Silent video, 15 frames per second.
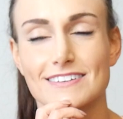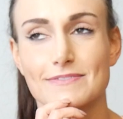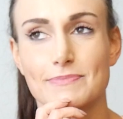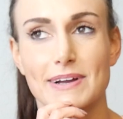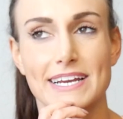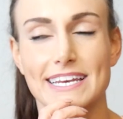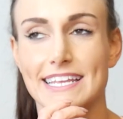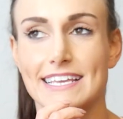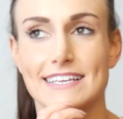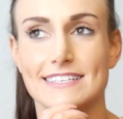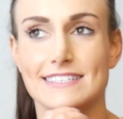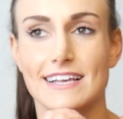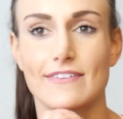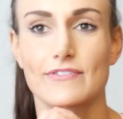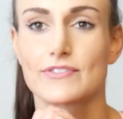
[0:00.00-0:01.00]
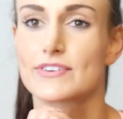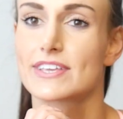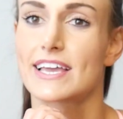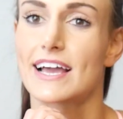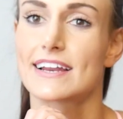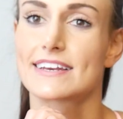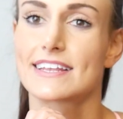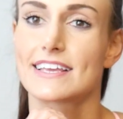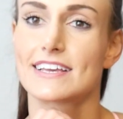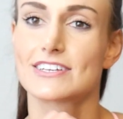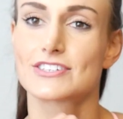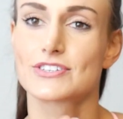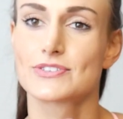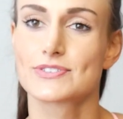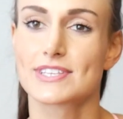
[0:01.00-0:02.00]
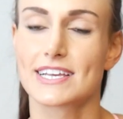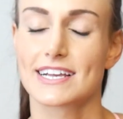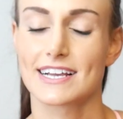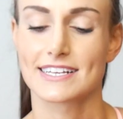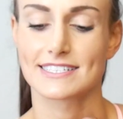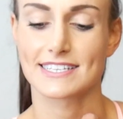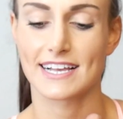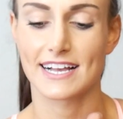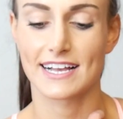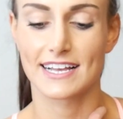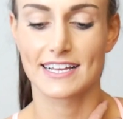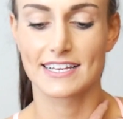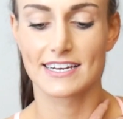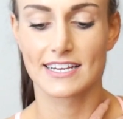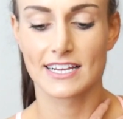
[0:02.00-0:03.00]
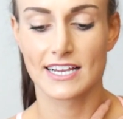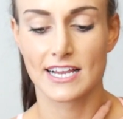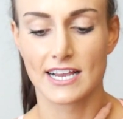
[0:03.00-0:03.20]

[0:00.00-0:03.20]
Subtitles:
My knees haven't really had any issues, like I said.